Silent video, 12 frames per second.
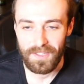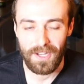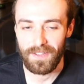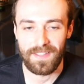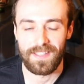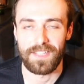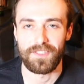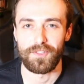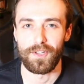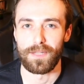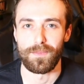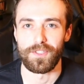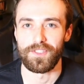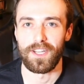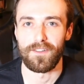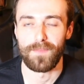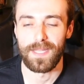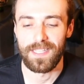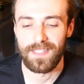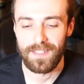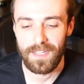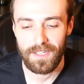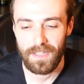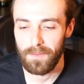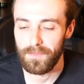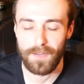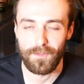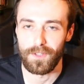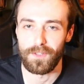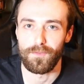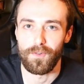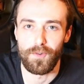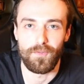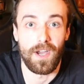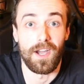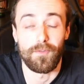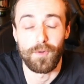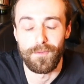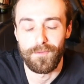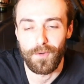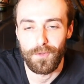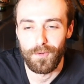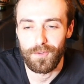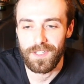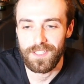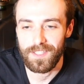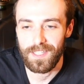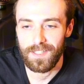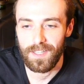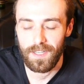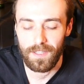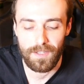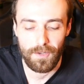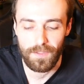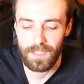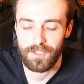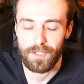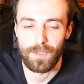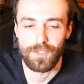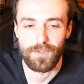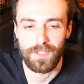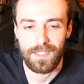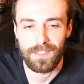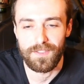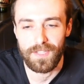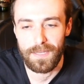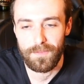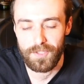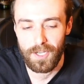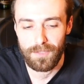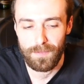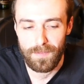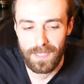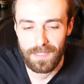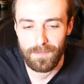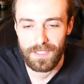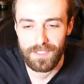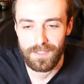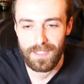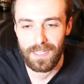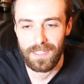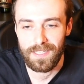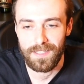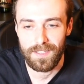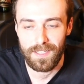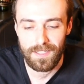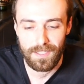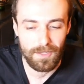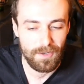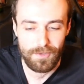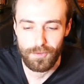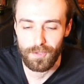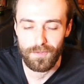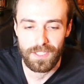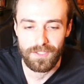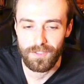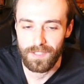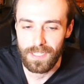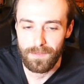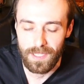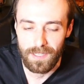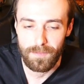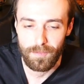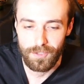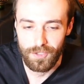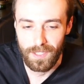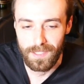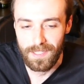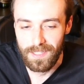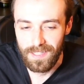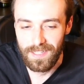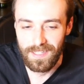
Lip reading: No, that's incredible stuff, man. And I'm definitely rooting for Lucas. And thanks so much for taking the time to talk to me, man. It means a lot. And enjoy the rest of your day, man. I appreciate it.